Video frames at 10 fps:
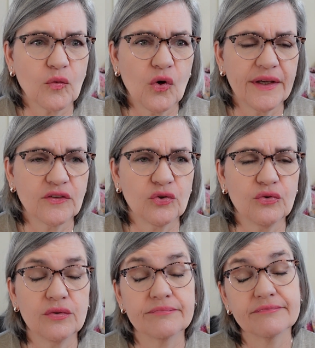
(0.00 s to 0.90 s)
going
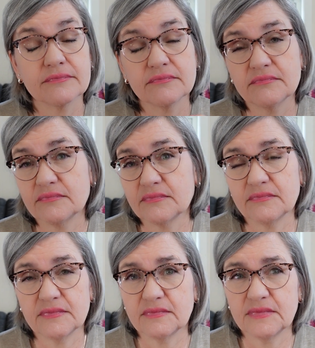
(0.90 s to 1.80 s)
to,
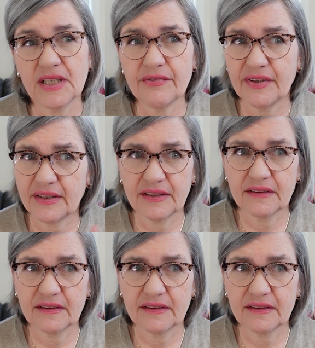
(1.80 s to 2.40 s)
if it